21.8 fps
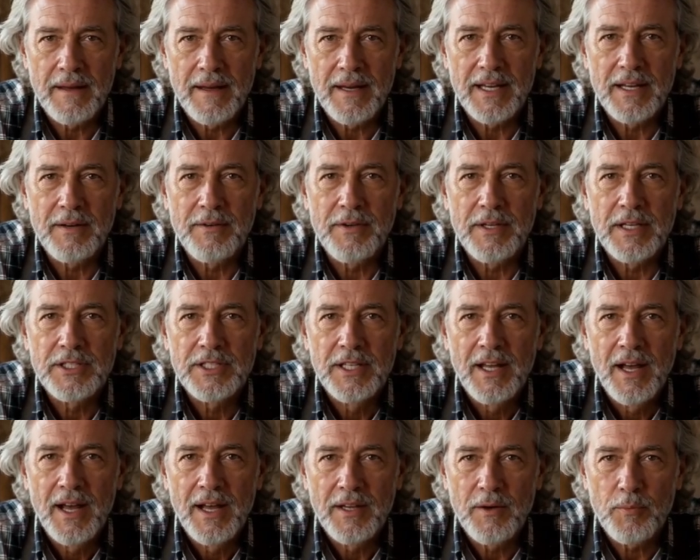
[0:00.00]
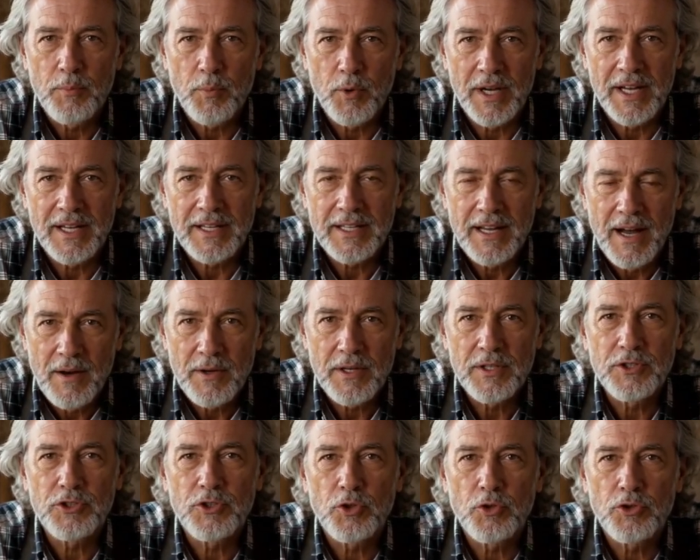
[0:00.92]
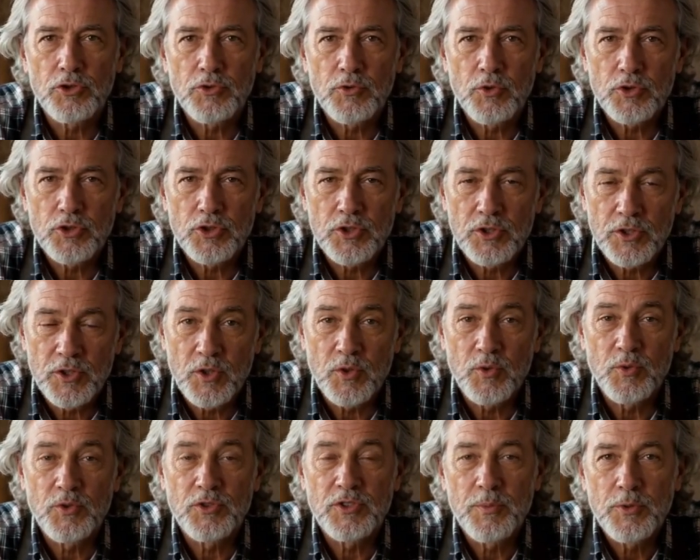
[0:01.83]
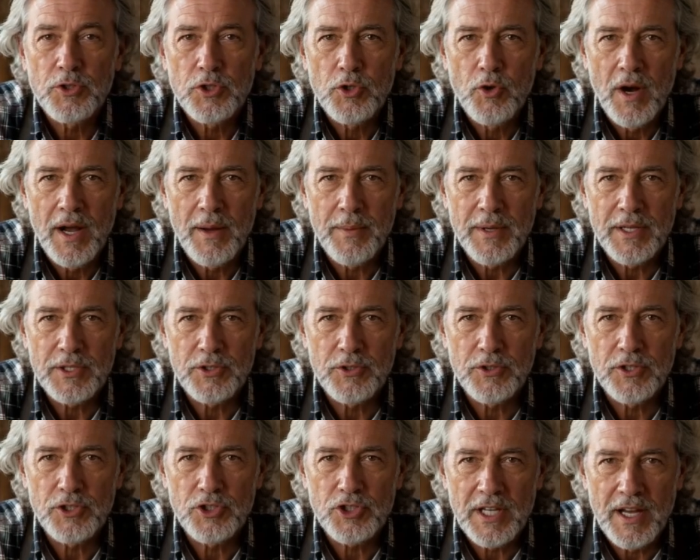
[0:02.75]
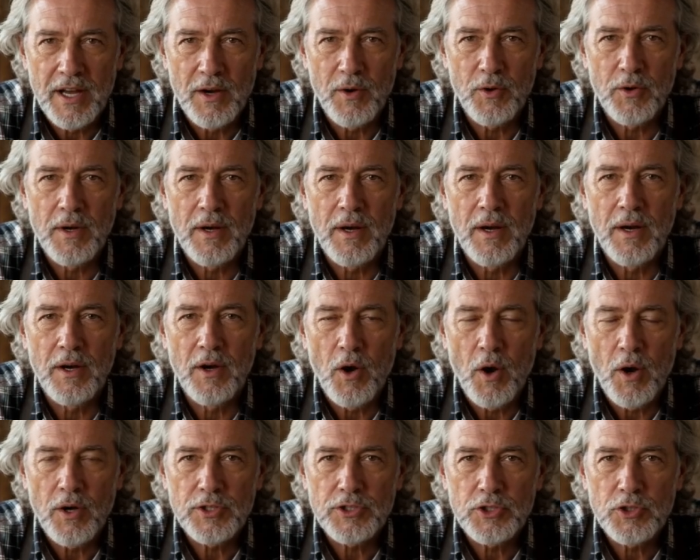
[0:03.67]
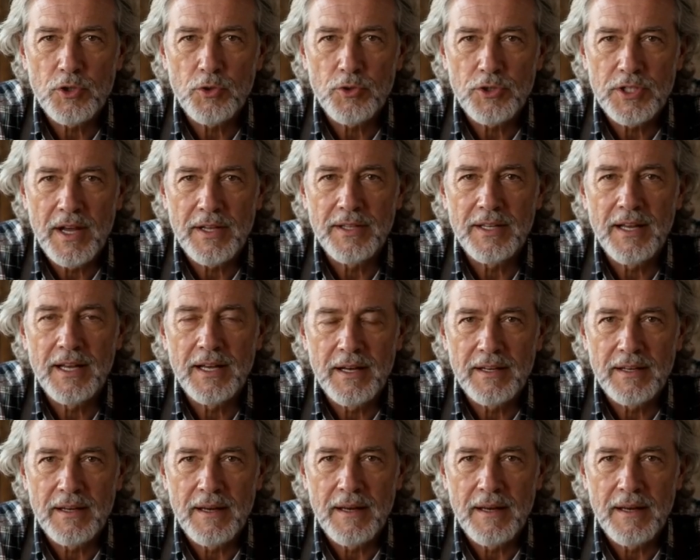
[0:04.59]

If this kind of breakdown is useful to you, subscribing to the channel costs you nothing,